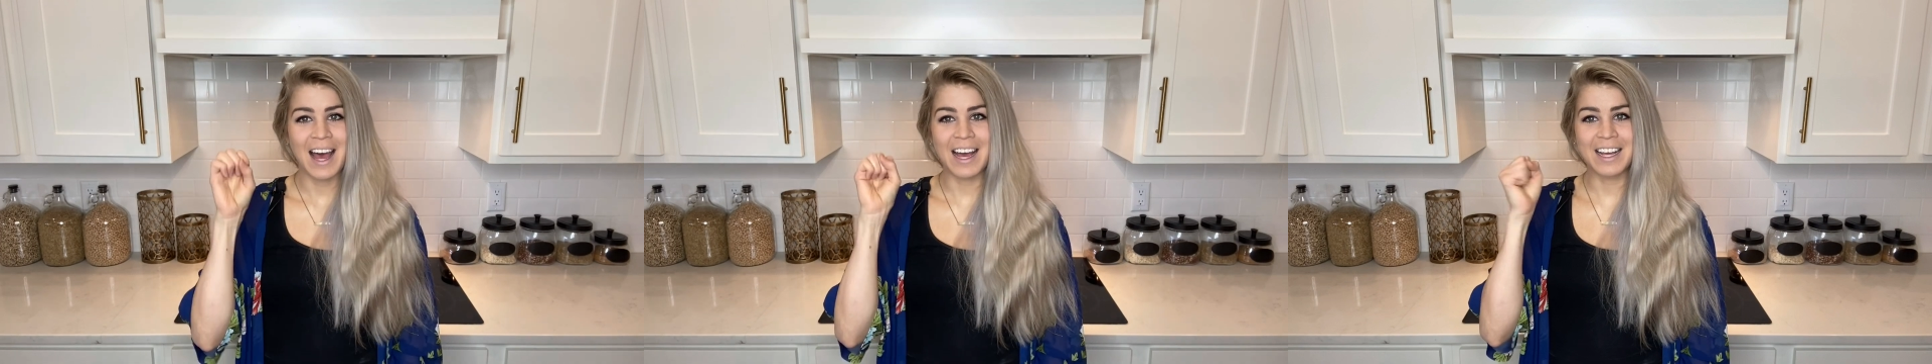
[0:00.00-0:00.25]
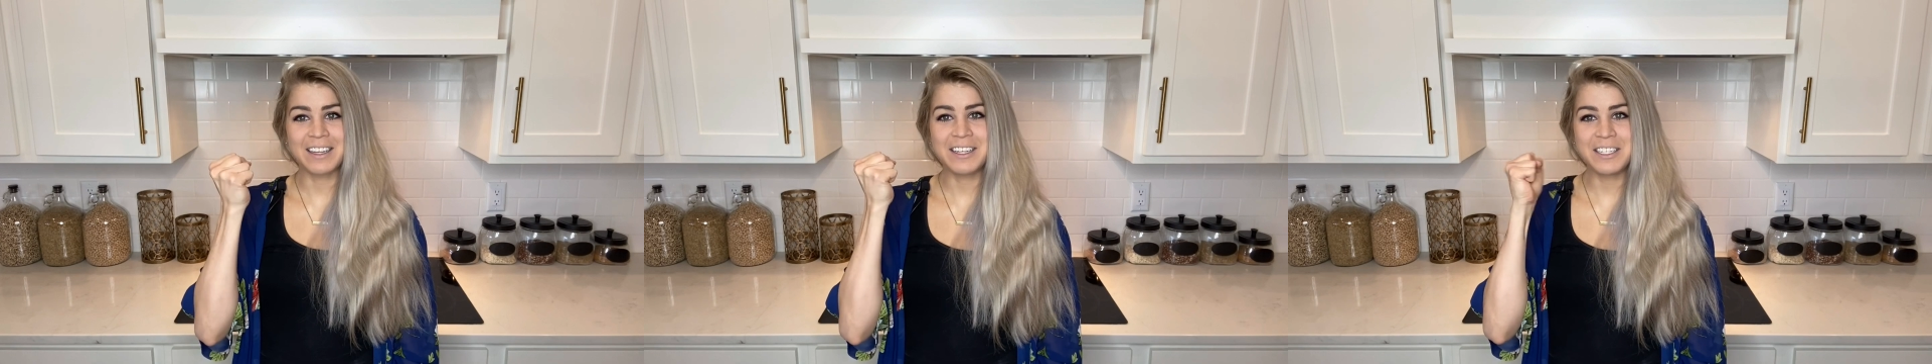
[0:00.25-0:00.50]
a
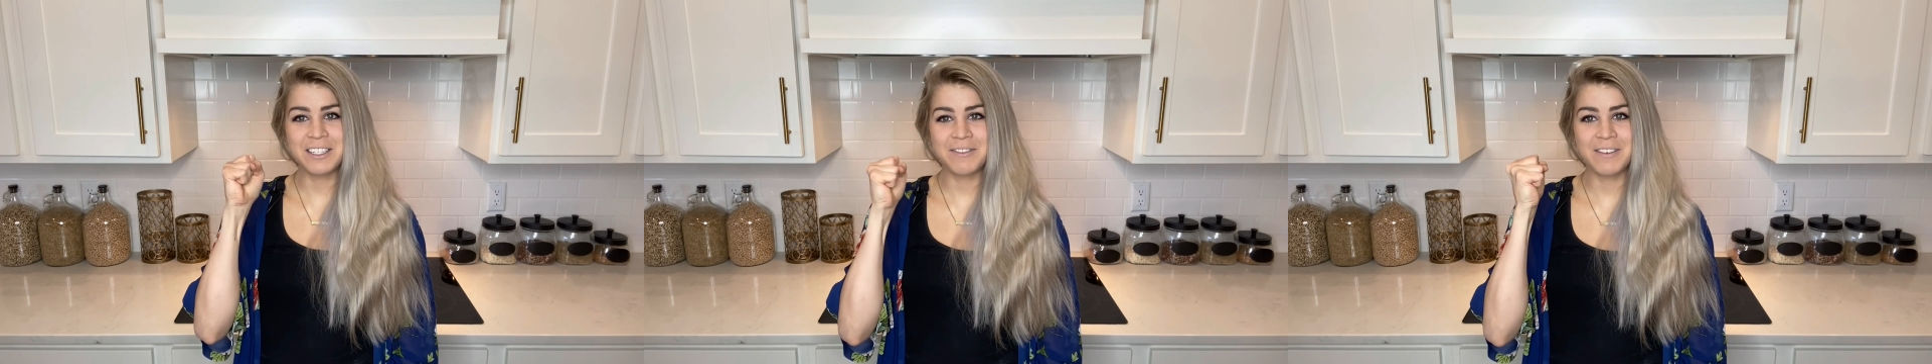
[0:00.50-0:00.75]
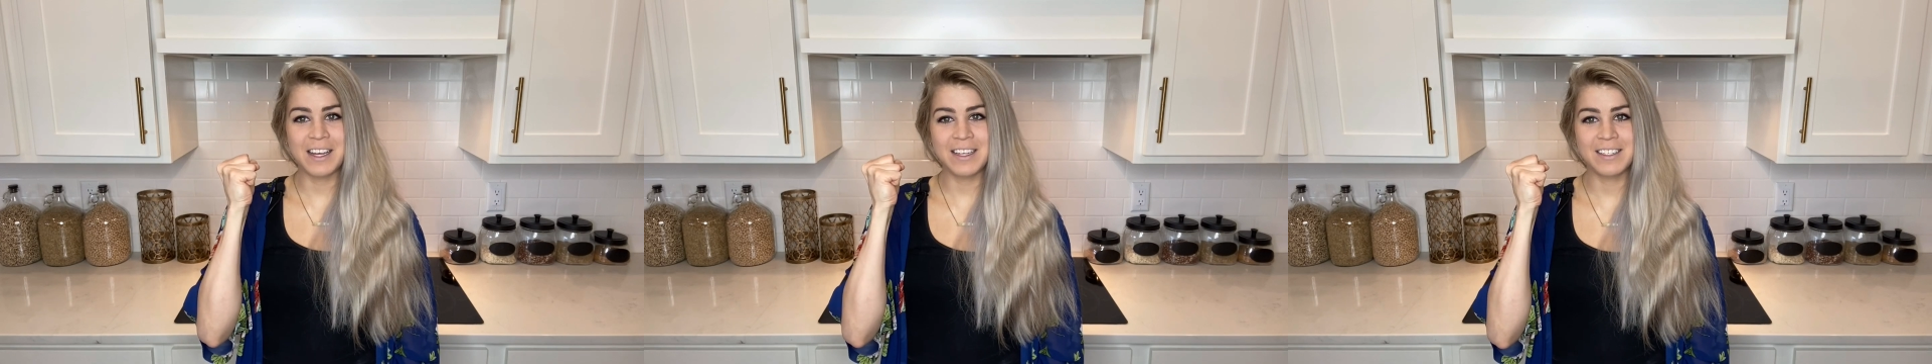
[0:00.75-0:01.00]
clenched
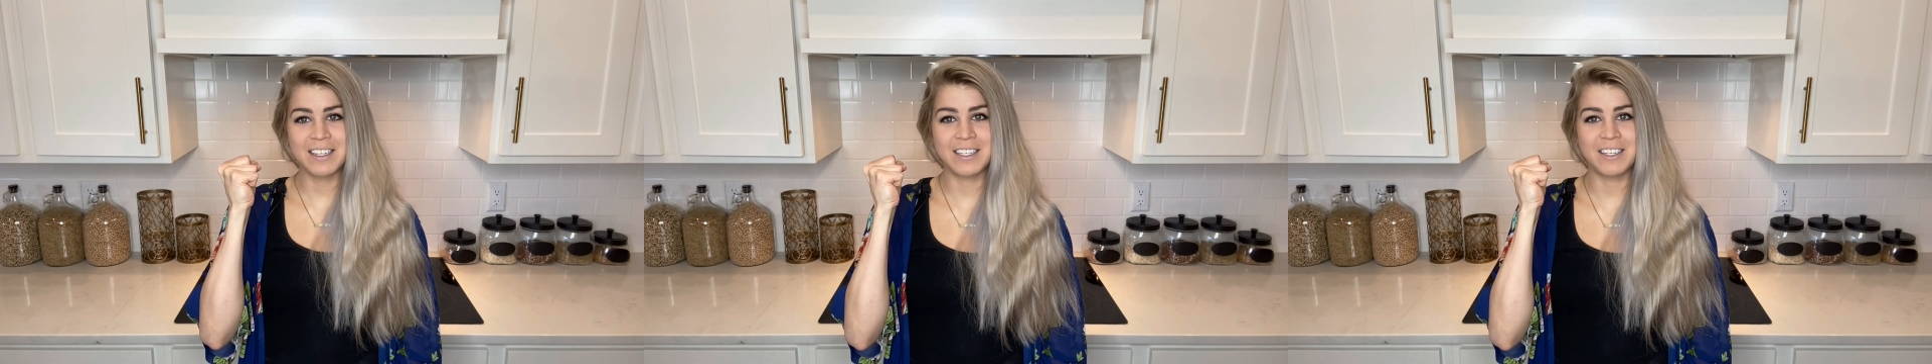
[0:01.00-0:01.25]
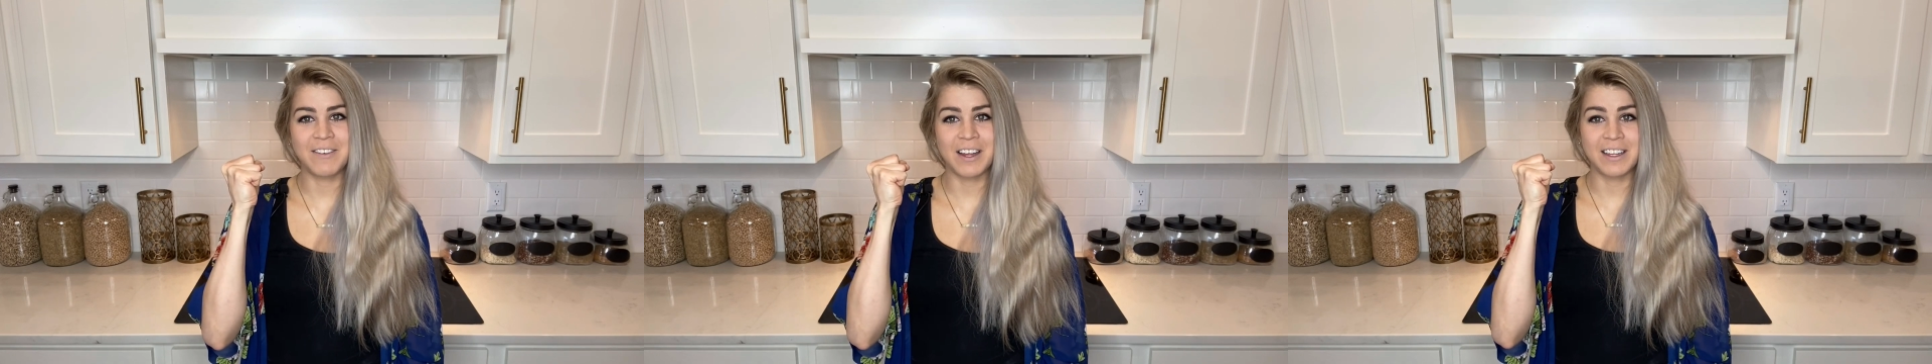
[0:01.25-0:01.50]
fist is
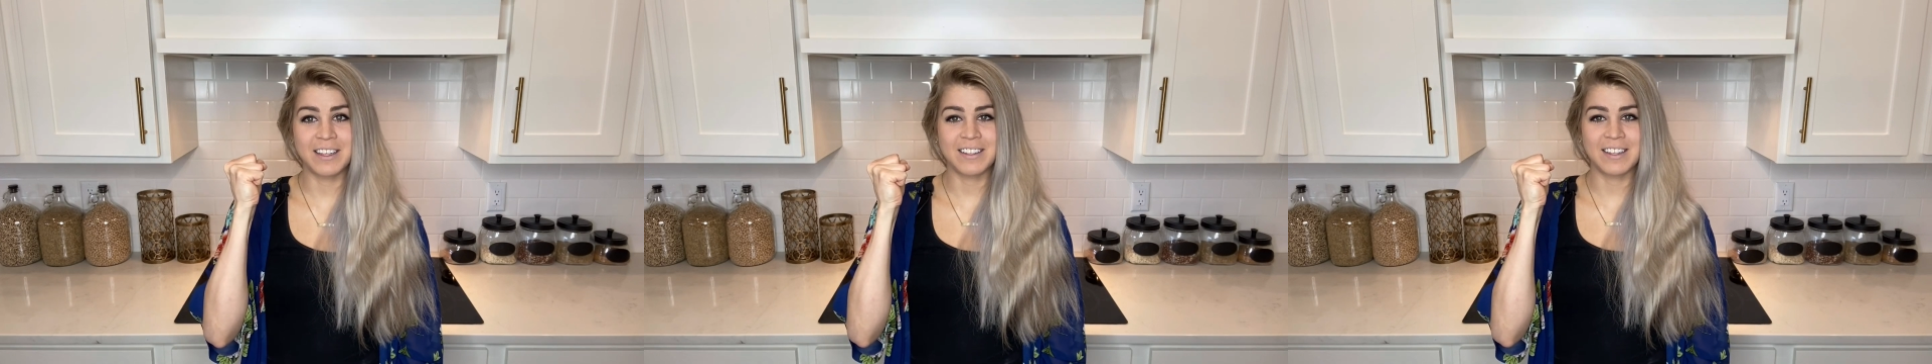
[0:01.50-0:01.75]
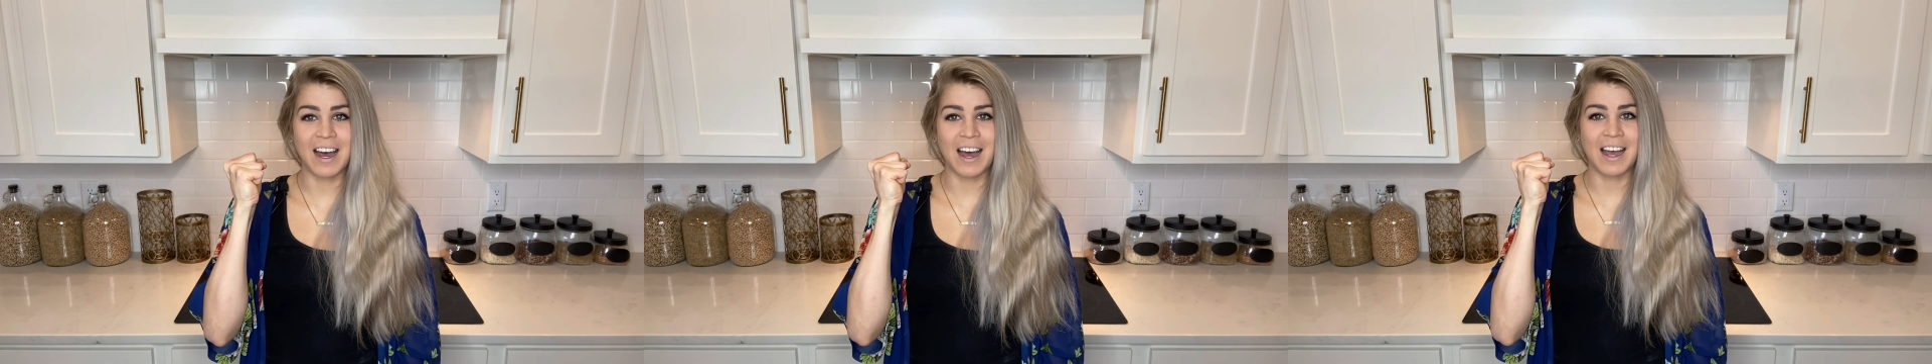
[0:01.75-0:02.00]
about the
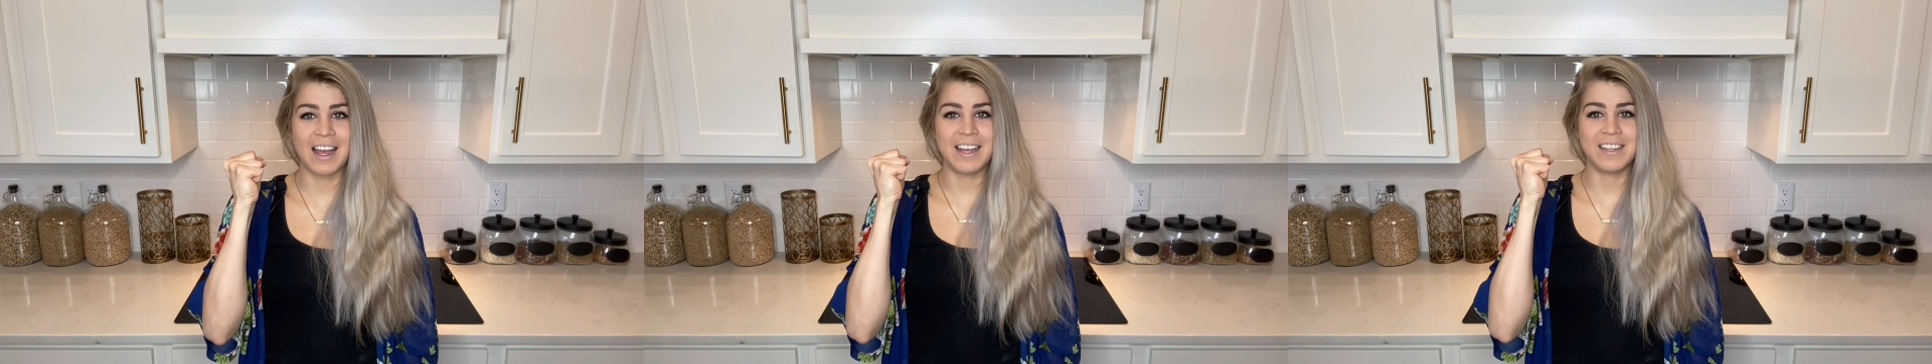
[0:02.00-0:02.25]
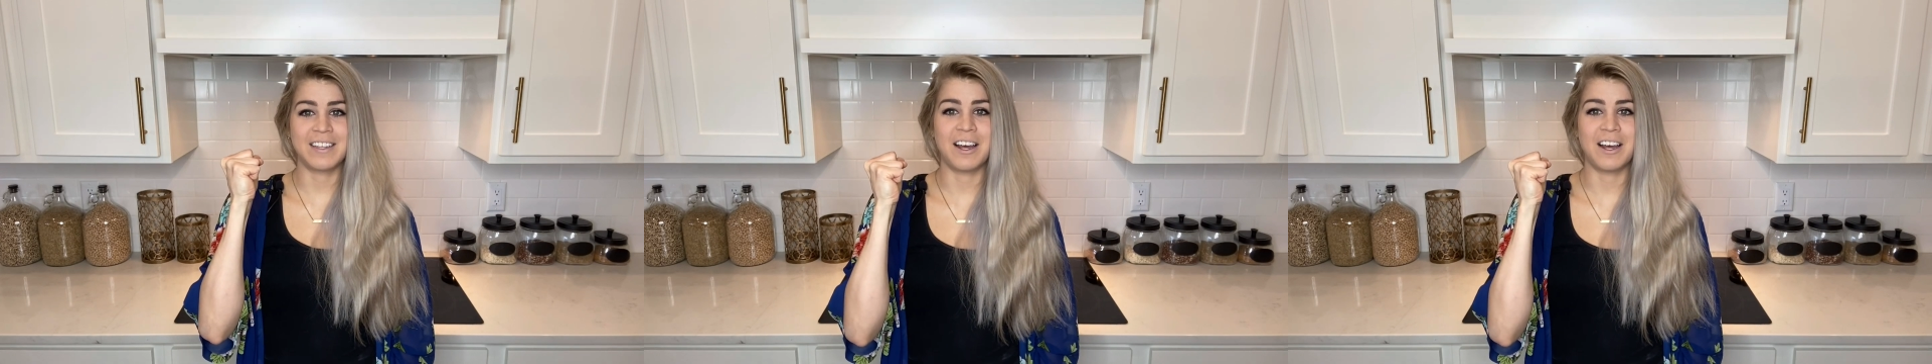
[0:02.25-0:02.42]
size